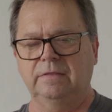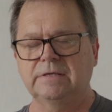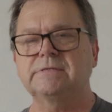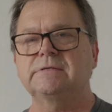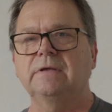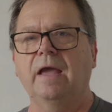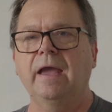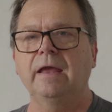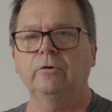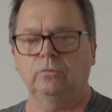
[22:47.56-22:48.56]
this
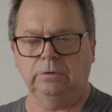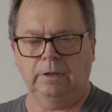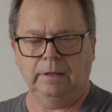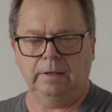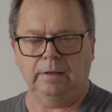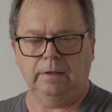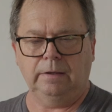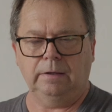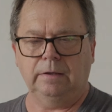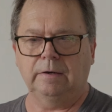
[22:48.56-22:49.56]
handle
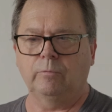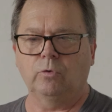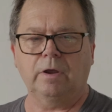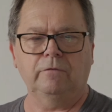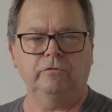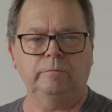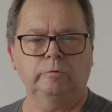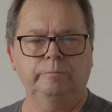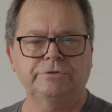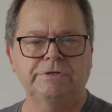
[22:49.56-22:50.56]
in a more
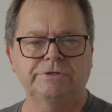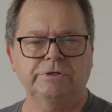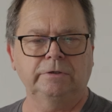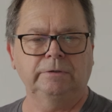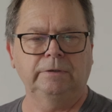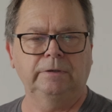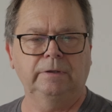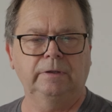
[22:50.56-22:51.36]
comfortable position.